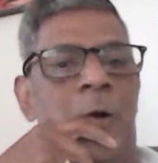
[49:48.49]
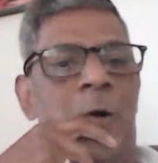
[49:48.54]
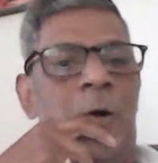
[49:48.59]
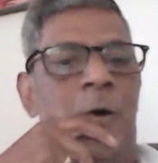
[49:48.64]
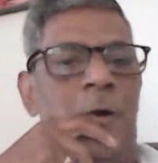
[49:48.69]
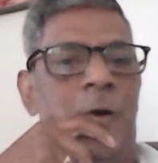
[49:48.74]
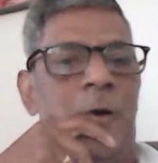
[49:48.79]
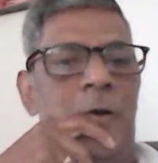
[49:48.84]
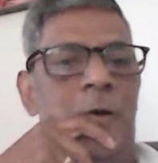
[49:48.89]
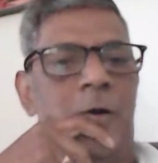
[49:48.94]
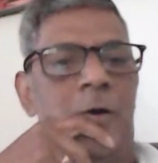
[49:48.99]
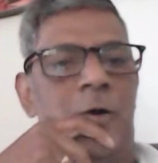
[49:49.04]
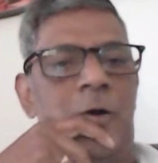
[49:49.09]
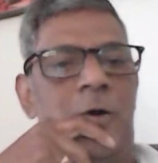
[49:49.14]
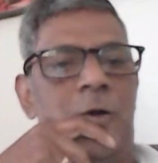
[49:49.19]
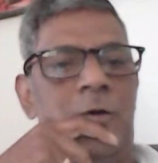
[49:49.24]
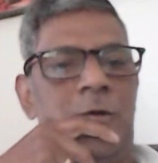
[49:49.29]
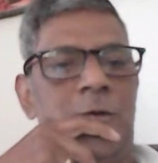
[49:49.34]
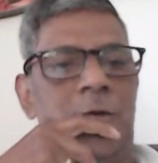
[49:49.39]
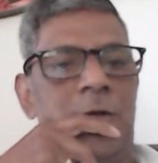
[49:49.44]

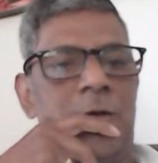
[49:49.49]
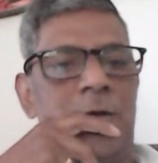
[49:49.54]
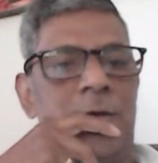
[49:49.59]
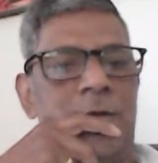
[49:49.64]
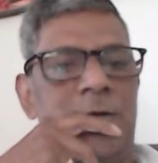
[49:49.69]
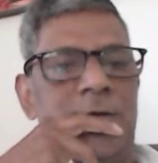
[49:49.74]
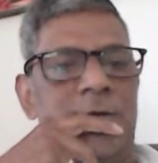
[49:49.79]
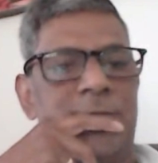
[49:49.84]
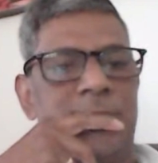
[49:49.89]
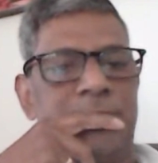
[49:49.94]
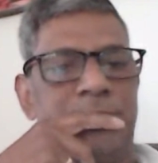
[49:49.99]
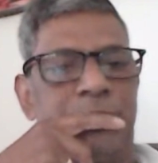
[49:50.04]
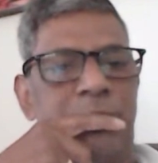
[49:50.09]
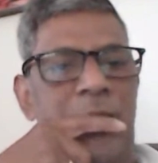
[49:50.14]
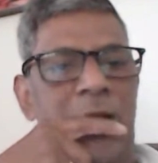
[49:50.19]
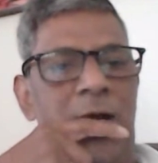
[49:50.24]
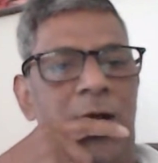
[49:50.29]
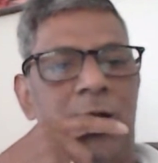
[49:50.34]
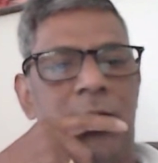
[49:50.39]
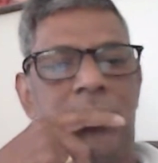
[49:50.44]
or
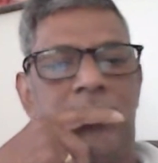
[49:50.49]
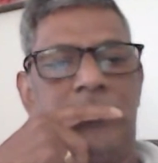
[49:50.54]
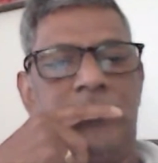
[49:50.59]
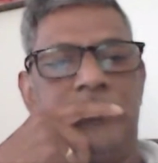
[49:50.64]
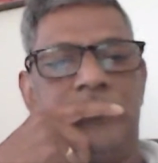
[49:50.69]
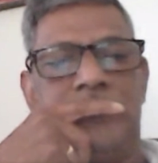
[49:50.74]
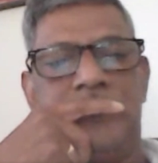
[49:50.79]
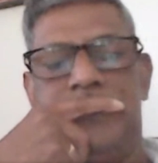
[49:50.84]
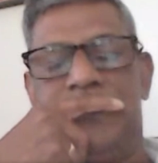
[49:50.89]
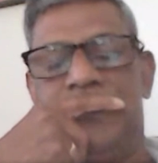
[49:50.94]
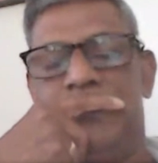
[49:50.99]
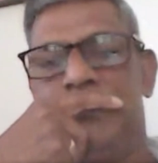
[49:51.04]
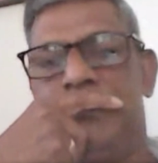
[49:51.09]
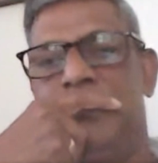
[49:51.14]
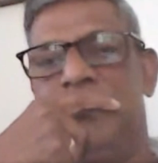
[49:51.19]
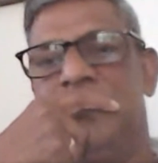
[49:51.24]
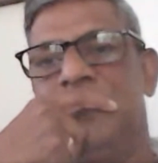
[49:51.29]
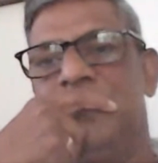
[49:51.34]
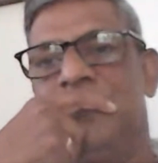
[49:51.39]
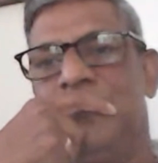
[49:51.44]

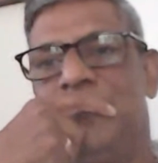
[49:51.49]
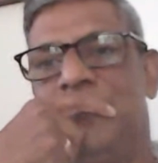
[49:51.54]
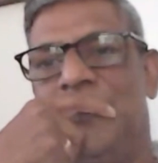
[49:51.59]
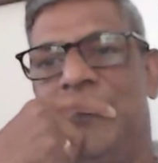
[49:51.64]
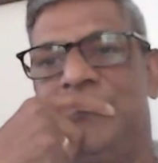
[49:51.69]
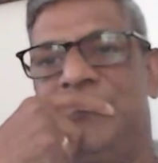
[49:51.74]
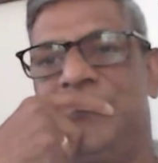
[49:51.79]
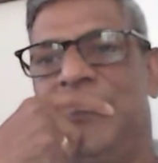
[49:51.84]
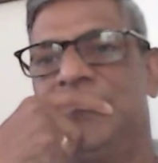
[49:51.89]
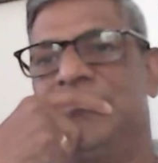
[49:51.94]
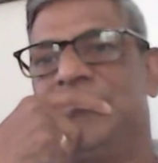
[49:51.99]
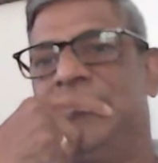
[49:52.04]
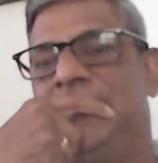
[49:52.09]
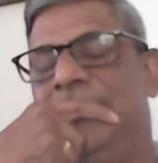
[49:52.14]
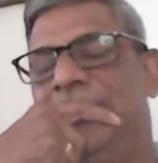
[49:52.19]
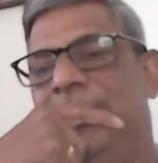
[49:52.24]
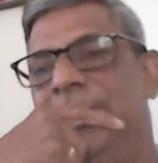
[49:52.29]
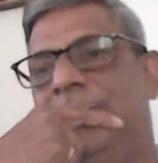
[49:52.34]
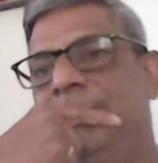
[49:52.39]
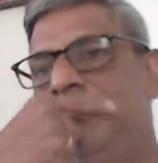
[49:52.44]
vice
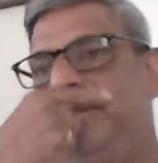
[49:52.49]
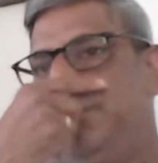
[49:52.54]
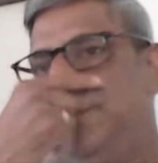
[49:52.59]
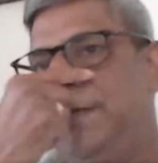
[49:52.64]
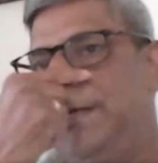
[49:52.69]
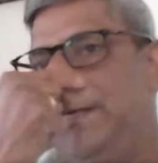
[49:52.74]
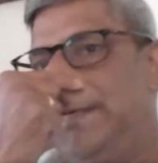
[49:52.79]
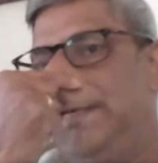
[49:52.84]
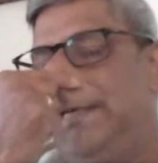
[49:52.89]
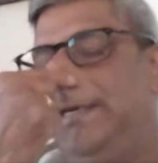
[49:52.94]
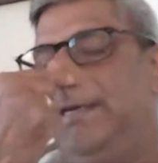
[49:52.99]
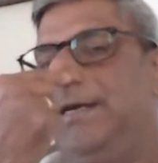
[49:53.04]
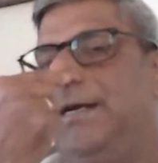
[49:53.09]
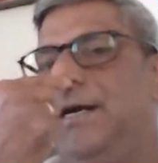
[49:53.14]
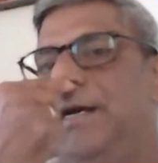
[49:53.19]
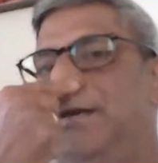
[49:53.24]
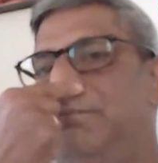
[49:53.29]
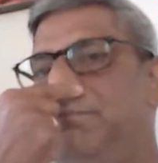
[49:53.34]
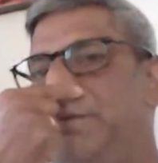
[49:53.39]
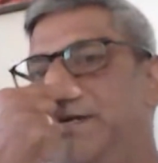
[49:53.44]
chancellor.
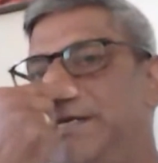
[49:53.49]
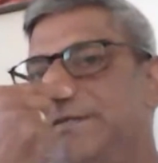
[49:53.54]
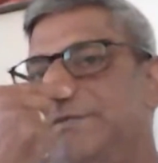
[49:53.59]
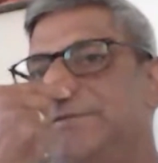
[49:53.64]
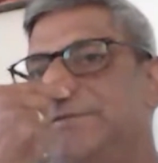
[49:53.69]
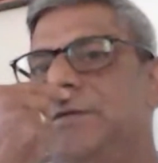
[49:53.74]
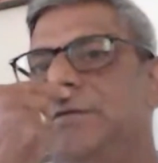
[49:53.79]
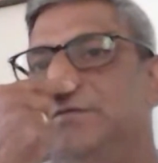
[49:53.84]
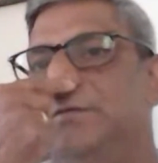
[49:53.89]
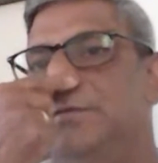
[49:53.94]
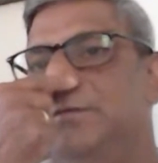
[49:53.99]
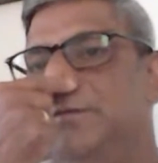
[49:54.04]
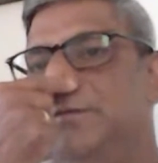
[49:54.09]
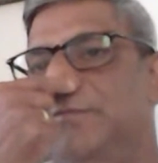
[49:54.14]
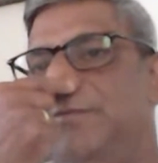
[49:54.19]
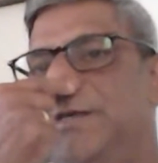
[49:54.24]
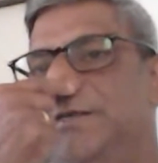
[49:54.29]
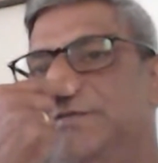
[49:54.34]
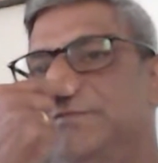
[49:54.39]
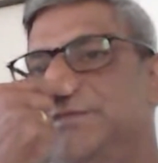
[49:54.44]
I met
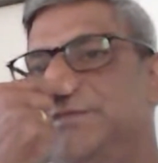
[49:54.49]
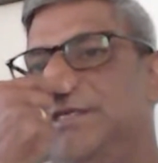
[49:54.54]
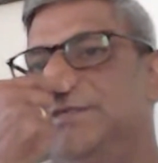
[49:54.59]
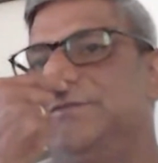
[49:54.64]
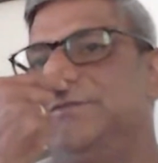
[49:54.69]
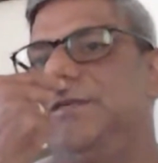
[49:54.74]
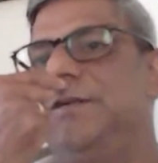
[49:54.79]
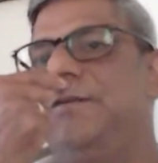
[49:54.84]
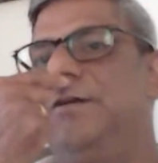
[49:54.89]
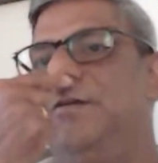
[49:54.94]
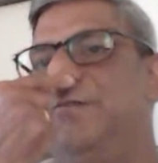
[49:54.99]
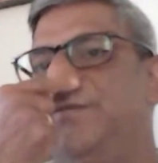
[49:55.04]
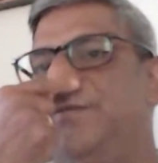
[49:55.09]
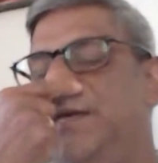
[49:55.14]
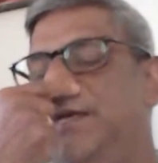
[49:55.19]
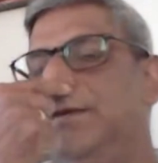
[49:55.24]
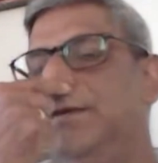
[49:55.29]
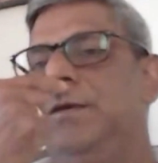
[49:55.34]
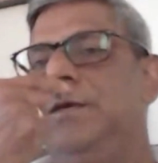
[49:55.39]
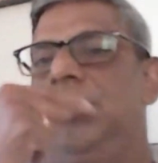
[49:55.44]
the vice chancellor of
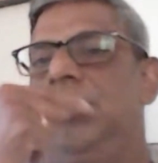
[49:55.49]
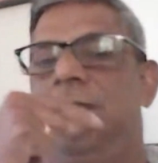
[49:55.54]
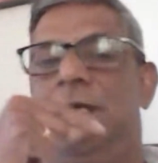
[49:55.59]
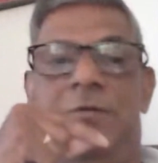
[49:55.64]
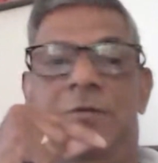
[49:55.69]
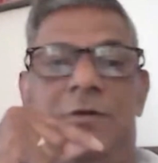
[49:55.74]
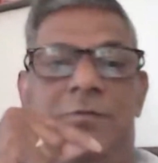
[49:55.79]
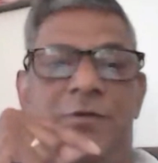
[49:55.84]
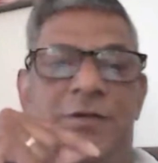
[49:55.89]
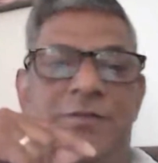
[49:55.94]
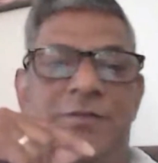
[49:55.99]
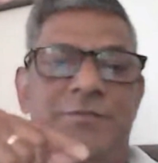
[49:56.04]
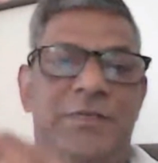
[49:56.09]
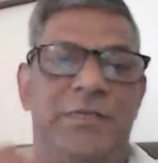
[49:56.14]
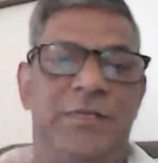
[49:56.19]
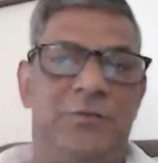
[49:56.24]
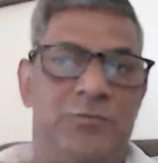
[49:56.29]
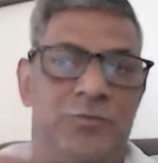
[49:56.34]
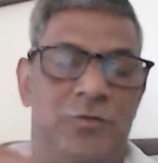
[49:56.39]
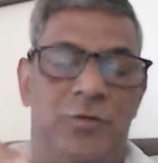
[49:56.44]
a
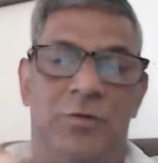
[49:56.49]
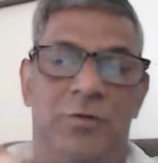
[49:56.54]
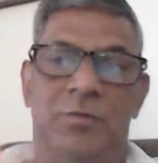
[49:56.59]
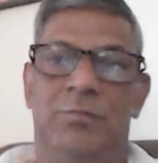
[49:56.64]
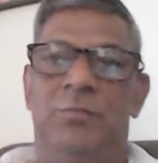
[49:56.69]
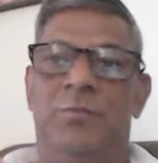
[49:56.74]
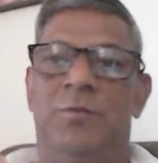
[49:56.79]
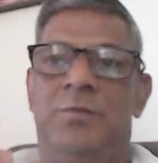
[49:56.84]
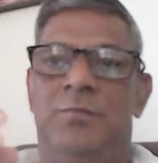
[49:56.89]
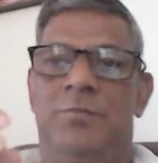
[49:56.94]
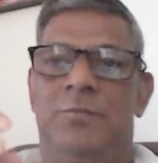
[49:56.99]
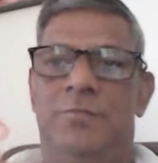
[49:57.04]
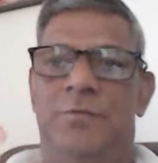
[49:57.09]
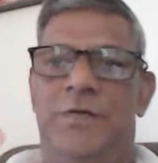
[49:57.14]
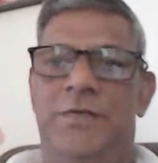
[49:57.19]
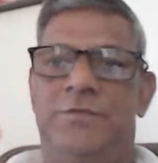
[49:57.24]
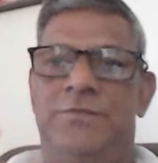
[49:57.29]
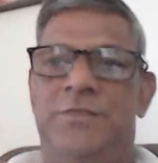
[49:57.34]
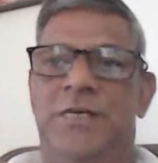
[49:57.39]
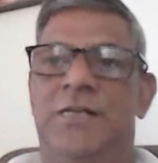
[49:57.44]
university. So
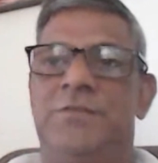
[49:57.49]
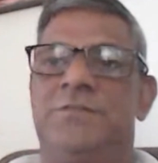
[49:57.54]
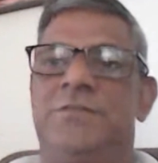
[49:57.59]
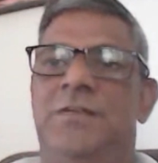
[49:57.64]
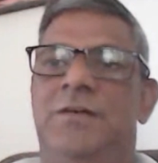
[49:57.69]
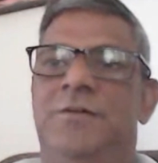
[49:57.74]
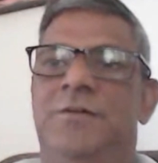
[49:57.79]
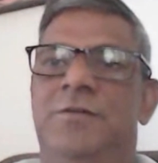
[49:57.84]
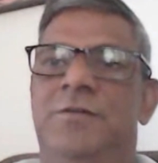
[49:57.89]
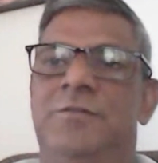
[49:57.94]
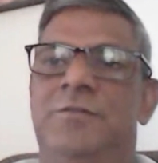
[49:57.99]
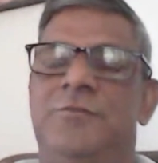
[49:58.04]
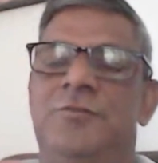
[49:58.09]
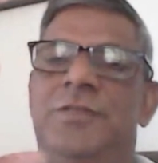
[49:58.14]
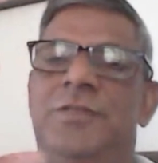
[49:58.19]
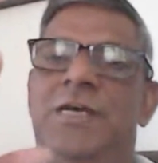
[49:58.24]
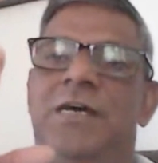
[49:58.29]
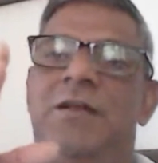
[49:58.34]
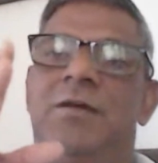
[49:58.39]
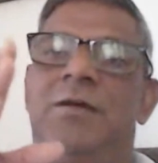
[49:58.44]
vice chancellor.
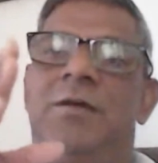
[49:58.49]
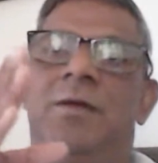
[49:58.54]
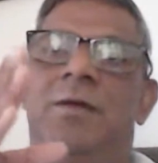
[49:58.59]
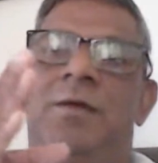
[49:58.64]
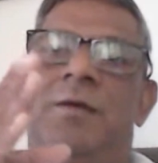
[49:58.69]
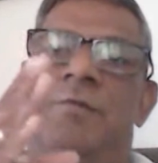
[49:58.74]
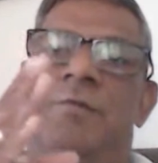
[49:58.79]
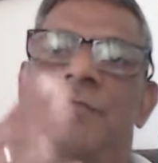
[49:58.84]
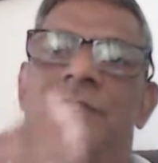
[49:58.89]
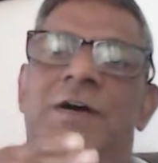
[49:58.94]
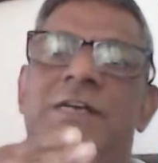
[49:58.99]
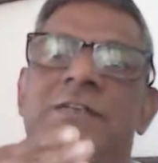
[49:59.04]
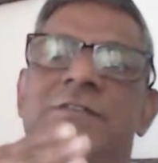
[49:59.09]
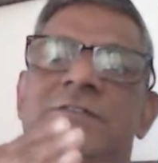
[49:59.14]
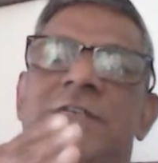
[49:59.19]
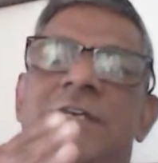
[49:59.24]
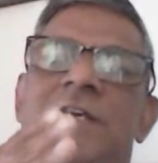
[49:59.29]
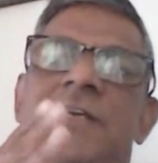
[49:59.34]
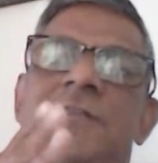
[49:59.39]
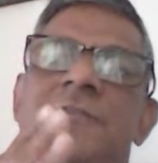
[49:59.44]
So their
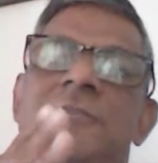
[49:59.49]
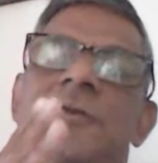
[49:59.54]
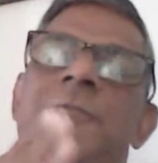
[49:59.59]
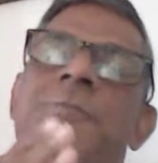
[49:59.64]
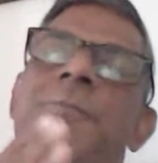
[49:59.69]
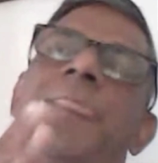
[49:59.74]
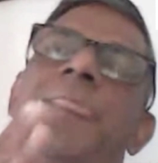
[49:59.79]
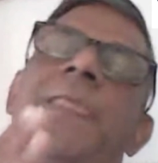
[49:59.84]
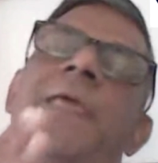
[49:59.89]
vice is